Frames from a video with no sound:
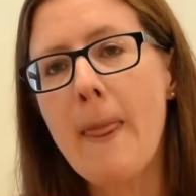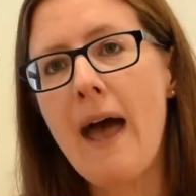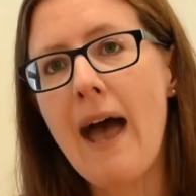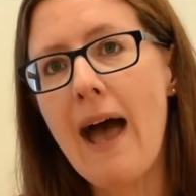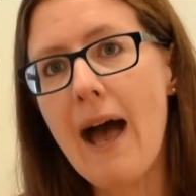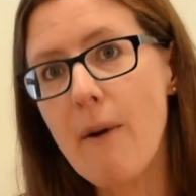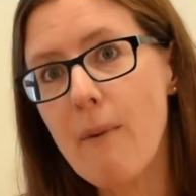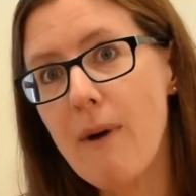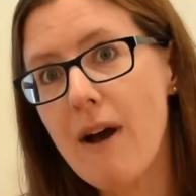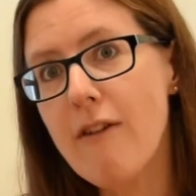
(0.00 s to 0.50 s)

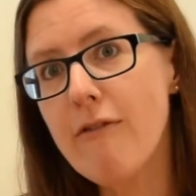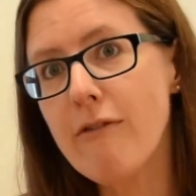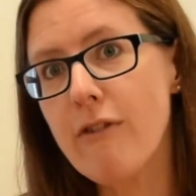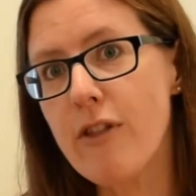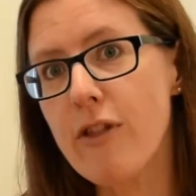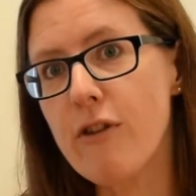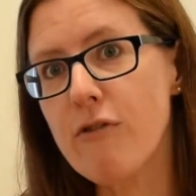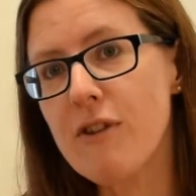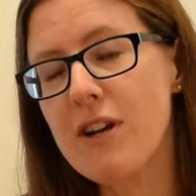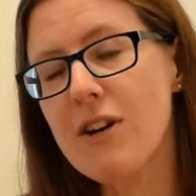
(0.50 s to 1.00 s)

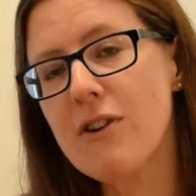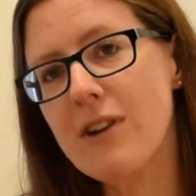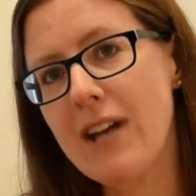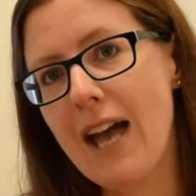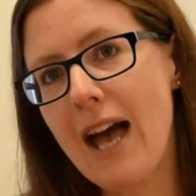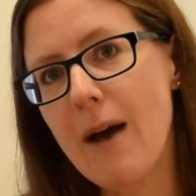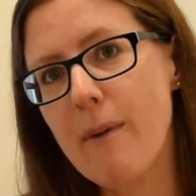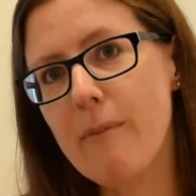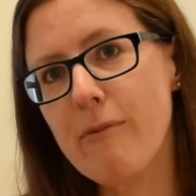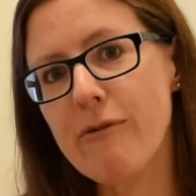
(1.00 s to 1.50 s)
However, the real
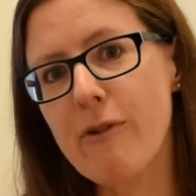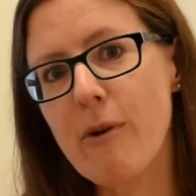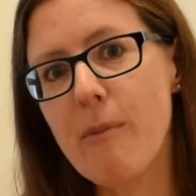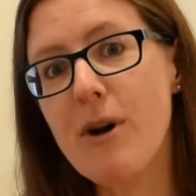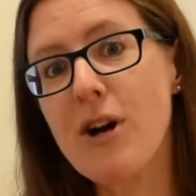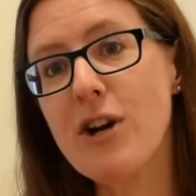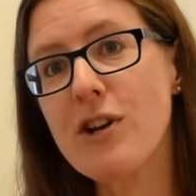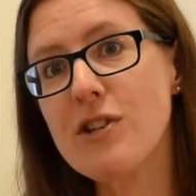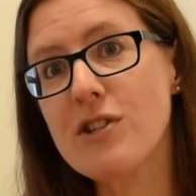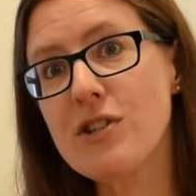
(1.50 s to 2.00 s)
gap from
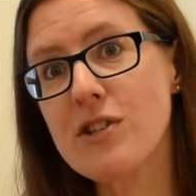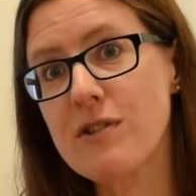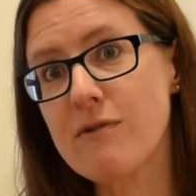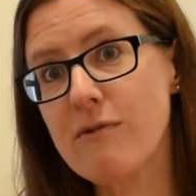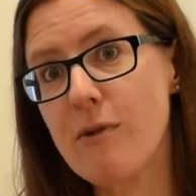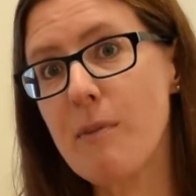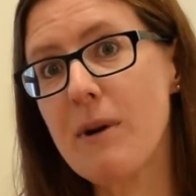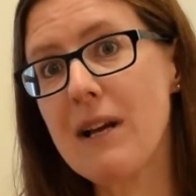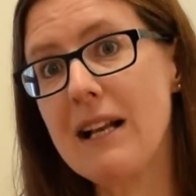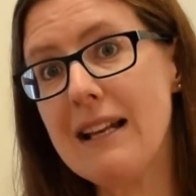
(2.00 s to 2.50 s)
us,
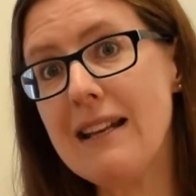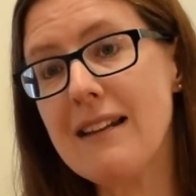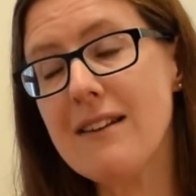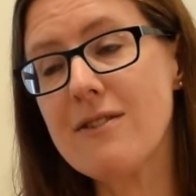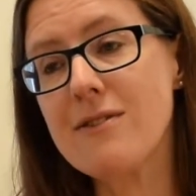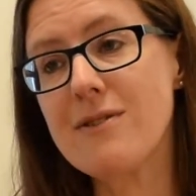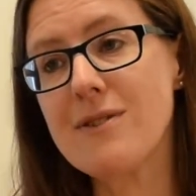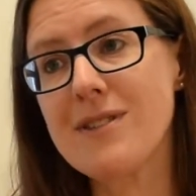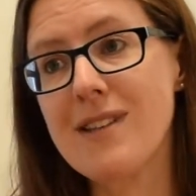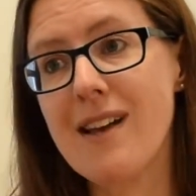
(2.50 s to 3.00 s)
from a
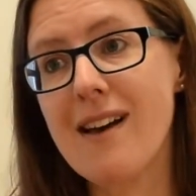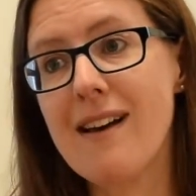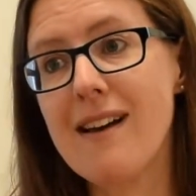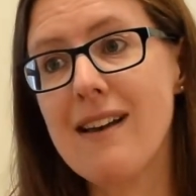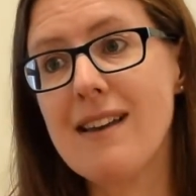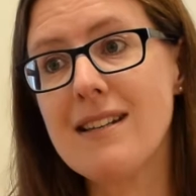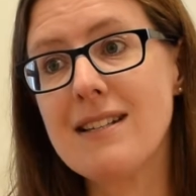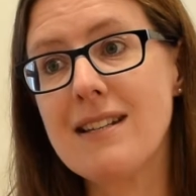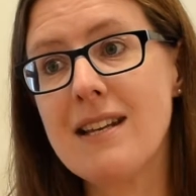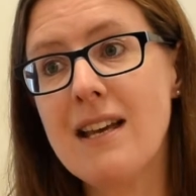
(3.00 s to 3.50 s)
clinical
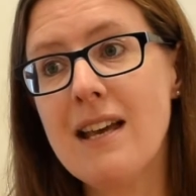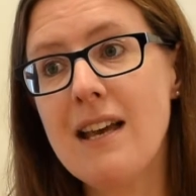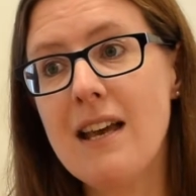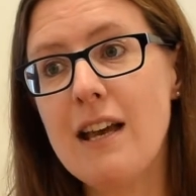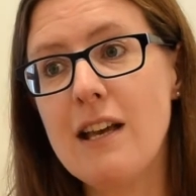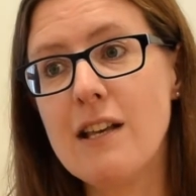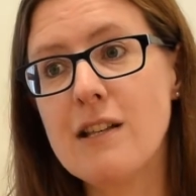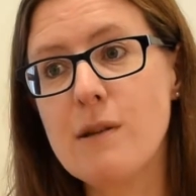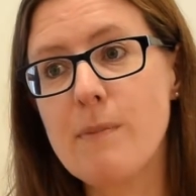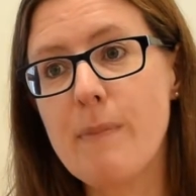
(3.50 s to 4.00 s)
side,
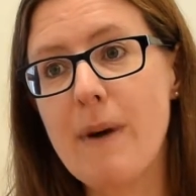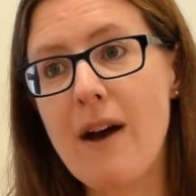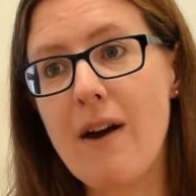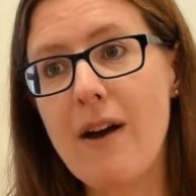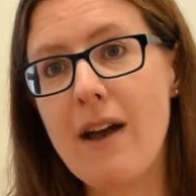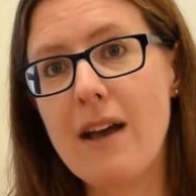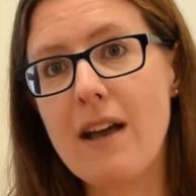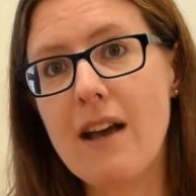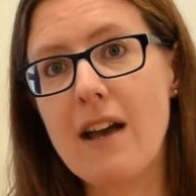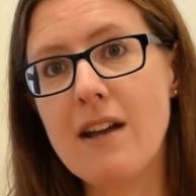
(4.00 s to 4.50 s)
is
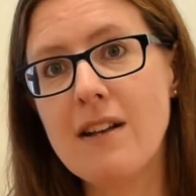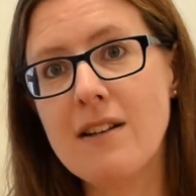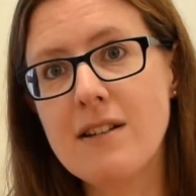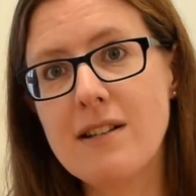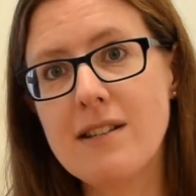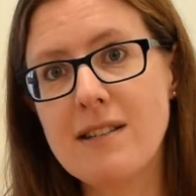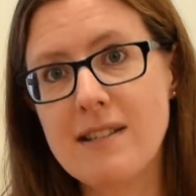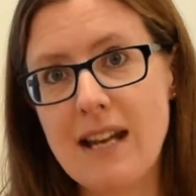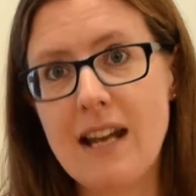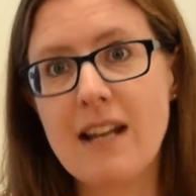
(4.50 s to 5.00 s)
about
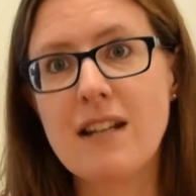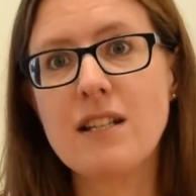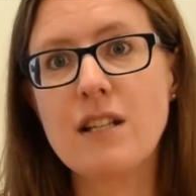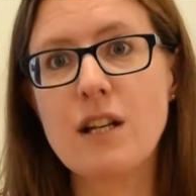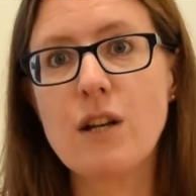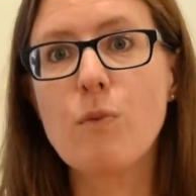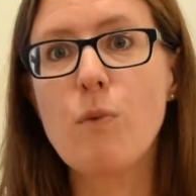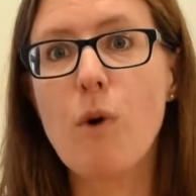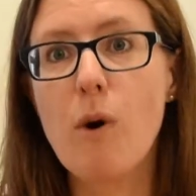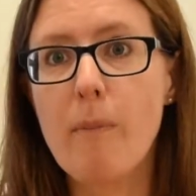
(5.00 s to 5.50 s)

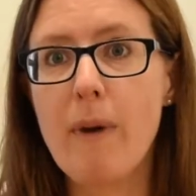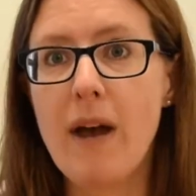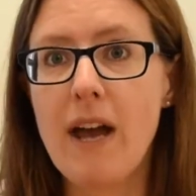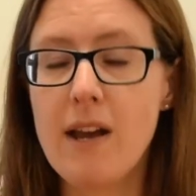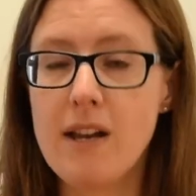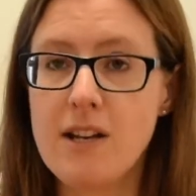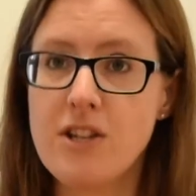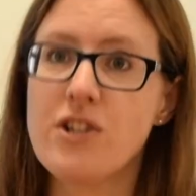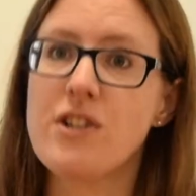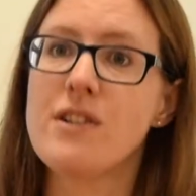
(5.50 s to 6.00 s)
understanding what
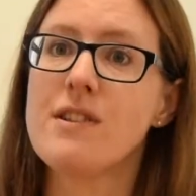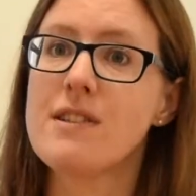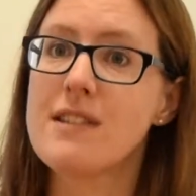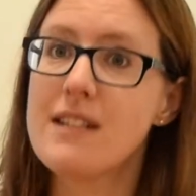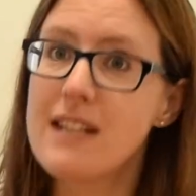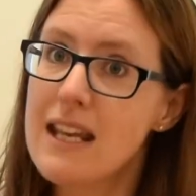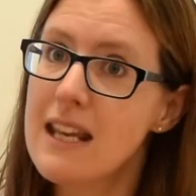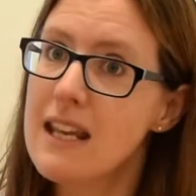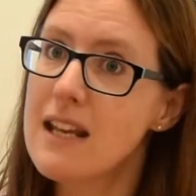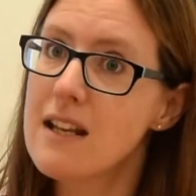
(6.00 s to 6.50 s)
patients'
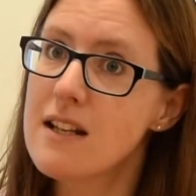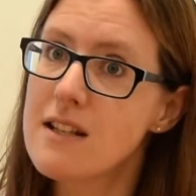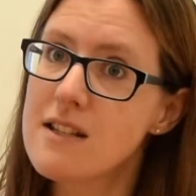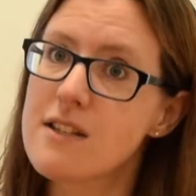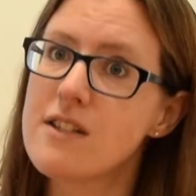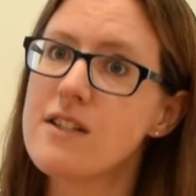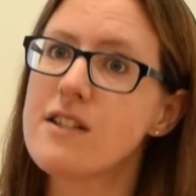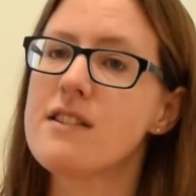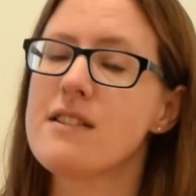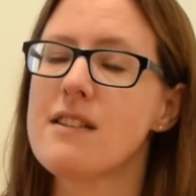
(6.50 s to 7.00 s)

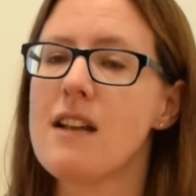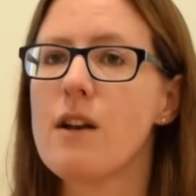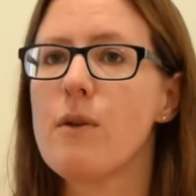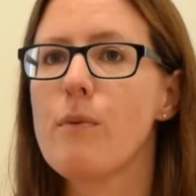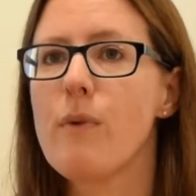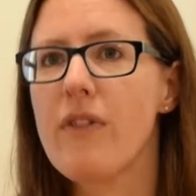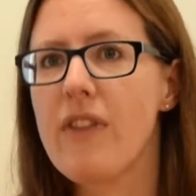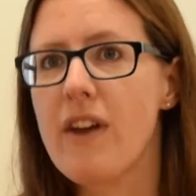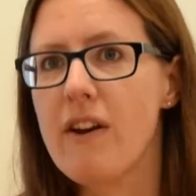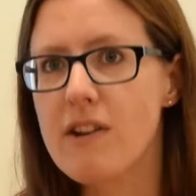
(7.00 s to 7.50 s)
needs,
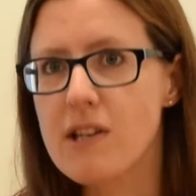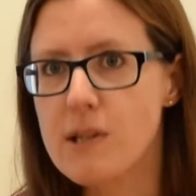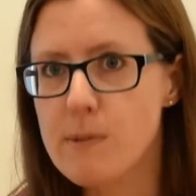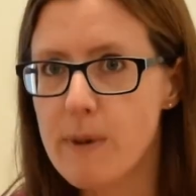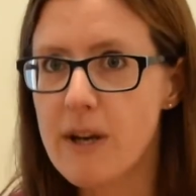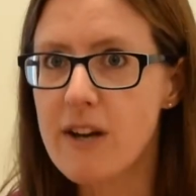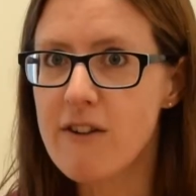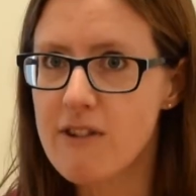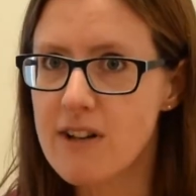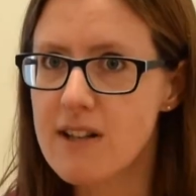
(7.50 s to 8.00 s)
understanding what their
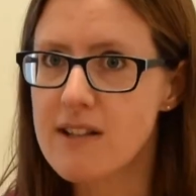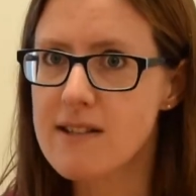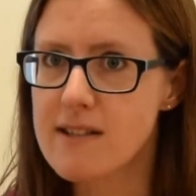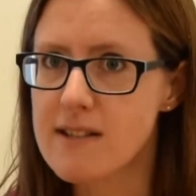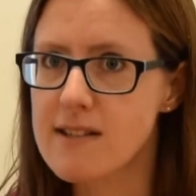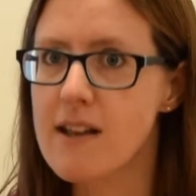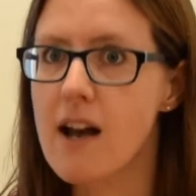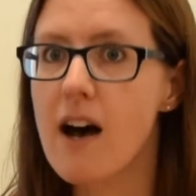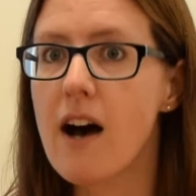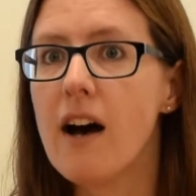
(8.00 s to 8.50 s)

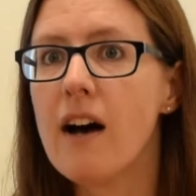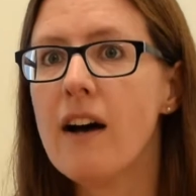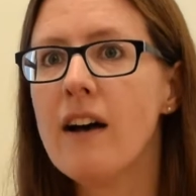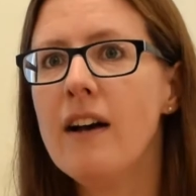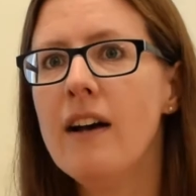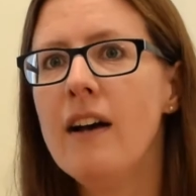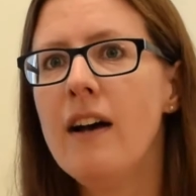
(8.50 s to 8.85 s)
experiences are,